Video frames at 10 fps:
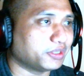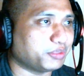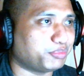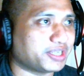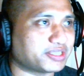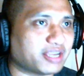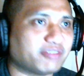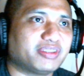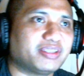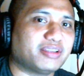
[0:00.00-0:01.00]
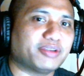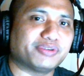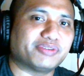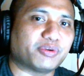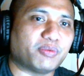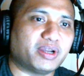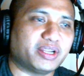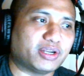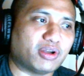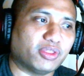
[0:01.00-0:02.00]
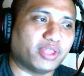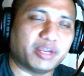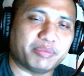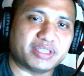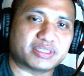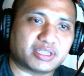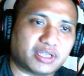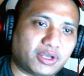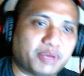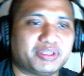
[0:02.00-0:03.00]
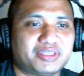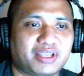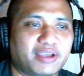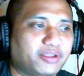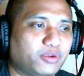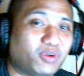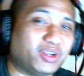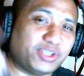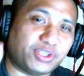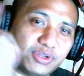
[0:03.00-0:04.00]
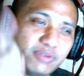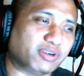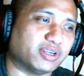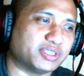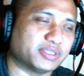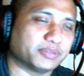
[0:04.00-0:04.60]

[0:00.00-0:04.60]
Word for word: He brings everything you ever, ever wanted and all the animes coming together in one universe